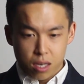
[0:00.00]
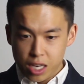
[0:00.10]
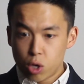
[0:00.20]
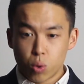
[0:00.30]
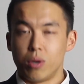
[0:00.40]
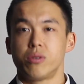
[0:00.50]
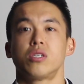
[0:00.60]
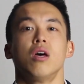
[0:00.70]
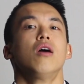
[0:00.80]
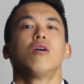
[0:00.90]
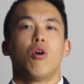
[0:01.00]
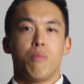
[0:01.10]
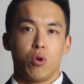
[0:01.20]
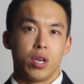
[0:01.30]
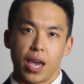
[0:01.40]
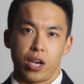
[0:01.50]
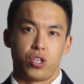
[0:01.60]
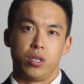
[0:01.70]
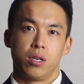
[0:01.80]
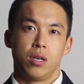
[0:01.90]
equals
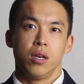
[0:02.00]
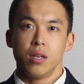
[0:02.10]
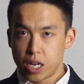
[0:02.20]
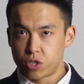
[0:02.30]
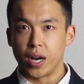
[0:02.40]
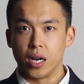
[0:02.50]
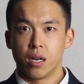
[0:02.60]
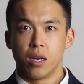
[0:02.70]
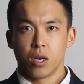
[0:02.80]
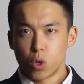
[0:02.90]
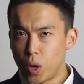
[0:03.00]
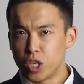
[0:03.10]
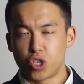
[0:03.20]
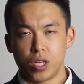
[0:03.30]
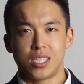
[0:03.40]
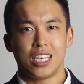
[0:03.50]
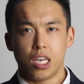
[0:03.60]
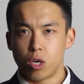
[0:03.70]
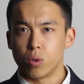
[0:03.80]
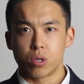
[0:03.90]
communication. That's right. Questions
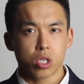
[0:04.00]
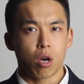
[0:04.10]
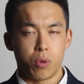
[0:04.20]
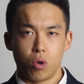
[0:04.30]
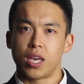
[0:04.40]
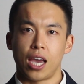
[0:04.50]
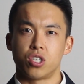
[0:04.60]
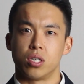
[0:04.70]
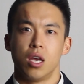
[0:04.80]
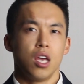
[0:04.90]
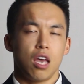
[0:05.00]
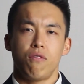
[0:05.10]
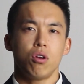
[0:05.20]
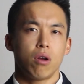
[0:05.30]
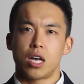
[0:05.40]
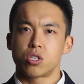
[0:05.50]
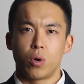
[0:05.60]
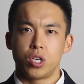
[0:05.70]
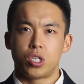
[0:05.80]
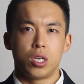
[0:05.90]
equals communication. If you don't ask
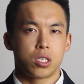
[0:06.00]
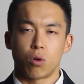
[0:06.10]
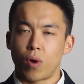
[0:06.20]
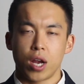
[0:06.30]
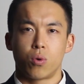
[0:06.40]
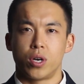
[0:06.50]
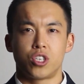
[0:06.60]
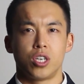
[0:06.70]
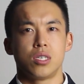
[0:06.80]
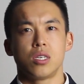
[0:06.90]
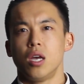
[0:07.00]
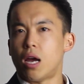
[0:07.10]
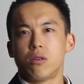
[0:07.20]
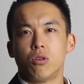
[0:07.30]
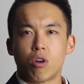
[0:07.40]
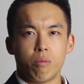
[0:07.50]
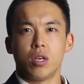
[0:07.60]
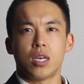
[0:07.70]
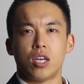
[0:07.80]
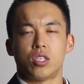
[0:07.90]
questions, the right questions, there is no
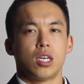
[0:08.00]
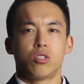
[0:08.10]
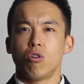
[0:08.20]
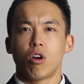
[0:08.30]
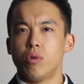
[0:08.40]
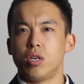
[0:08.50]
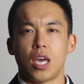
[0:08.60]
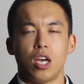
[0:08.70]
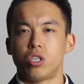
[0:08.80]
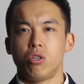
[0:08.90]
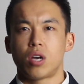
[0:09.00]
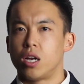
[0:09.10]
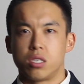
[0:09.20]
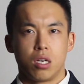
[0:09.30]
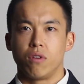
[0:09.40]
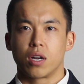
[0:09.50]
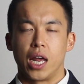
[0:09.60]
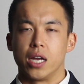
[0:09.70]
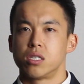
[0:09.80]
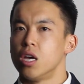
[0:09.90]
communication. There's no communication, you can't serve your
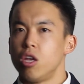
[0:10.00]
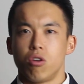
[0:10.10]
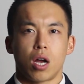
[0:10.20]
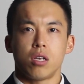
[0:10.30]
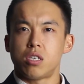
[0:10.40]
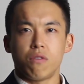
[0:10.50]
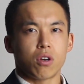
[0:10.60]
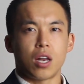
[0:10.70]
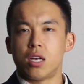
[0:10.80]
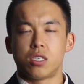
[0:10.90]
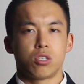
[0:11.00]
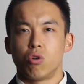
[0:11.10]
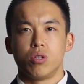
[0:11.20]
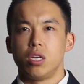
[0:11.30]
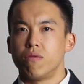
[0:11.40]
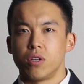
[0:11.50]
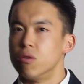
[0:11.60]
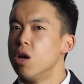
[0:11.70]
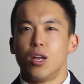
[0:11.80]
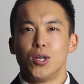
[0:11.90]
clients. You can't serve your clients, there's no deal for
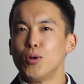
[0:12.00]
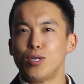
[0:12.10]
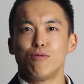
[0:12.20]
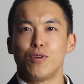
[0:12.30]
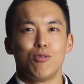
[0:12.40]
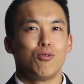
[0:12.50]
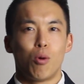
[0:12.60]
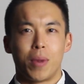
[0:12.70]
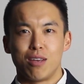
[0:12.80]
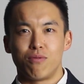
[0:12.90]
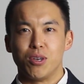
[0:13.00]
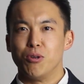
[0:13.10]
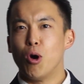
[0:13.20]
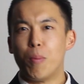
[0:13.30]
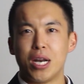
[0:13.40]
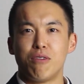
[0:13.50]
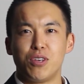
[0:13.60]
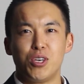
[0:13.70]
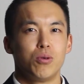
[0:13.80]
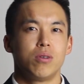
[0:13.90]
you. No deal for you, no money for you. No money
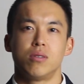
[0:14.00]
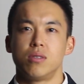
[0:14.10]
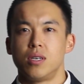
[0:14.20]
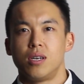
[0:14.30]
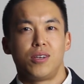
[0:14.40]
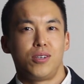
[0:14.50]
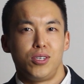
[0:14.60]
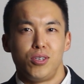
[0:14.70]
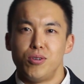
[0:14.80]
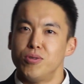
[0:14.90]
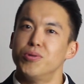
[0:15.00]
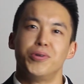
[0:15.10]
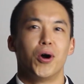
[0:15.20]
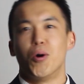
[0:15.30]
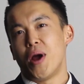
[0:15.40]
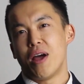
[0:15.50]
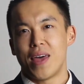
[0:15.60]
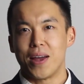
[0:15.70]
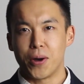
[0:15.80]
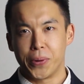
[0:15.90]
for you, and you know where
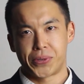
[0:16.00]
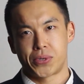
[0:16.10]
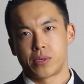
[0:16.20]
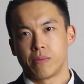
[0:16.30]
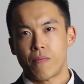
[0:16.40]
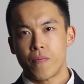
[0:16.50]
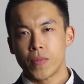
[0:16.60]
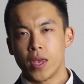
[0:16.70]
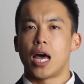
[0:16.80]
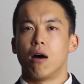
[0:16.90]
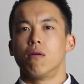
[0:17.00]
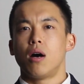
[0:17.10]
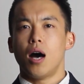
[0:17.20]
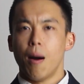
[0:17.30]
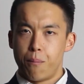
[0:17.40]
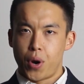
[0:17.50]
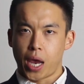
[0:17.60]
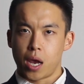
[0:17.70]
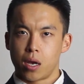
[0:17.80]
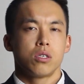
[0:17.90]
that goes. Now,
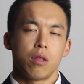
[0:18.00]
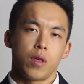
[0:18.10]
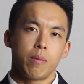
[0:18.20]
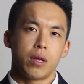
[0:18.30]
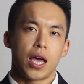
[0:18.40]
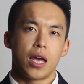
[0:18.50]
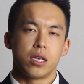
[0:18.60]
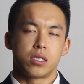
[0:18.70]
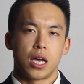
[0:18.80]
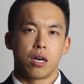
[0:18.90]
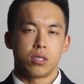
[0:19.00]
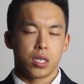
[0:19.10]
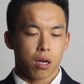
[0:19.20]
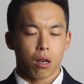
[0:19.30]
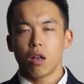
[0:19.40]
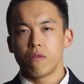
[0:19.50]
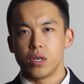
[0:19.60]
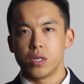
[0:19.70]
upbringing. So the thing about that is now, you see, a lot of